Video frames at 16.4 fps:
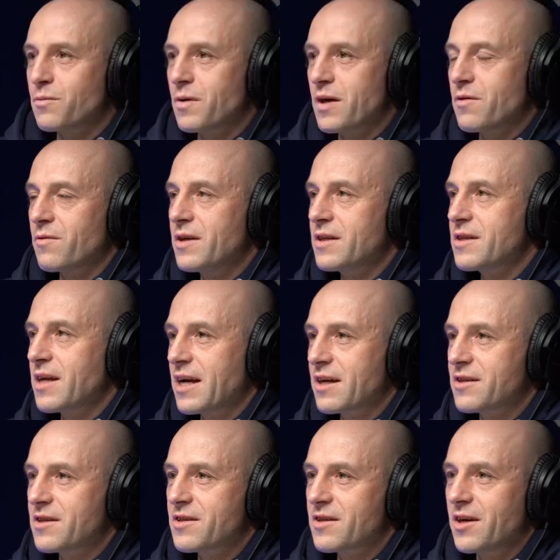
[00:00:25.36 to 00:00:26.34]
whether it's
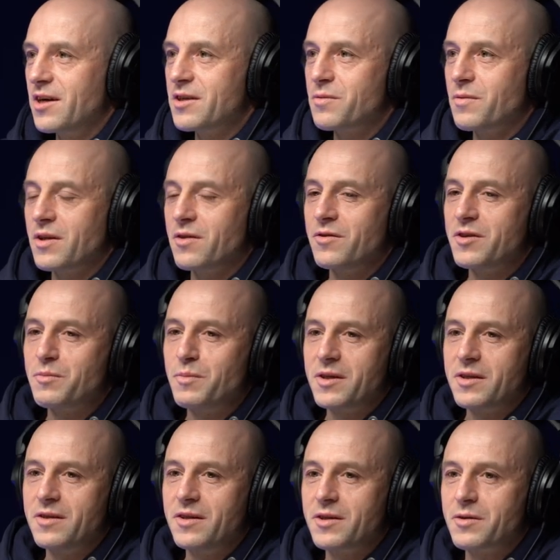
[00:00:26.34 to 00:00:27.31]
exercise, whether it's
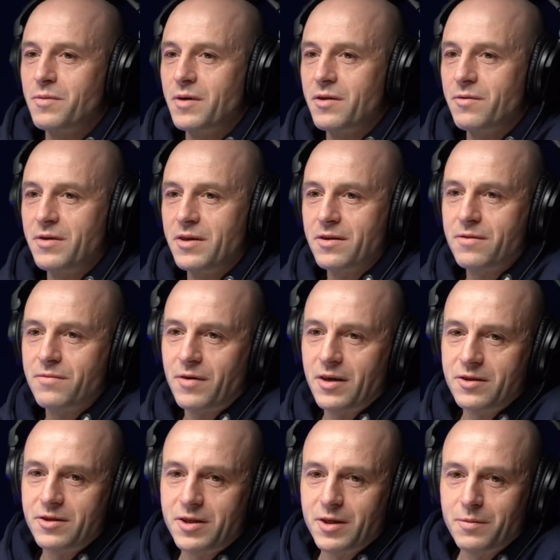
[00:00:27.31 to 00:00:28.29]
business, whether it's
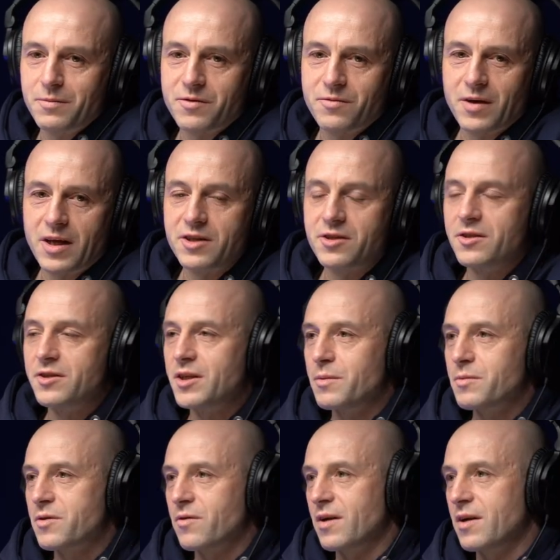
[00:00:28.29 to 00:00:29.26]
friendships,
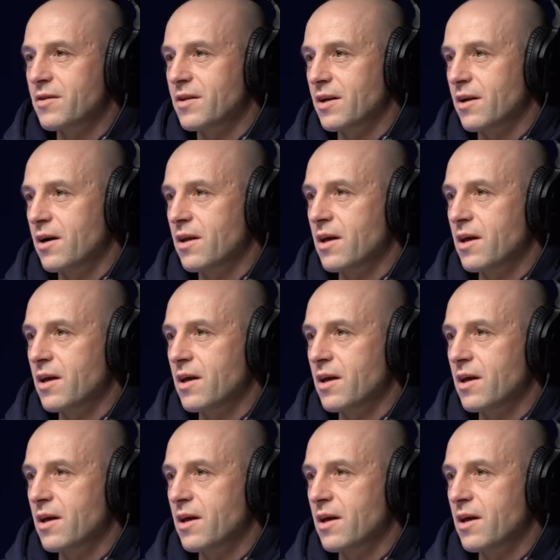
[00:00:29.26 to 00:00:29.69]
relationships, or anything like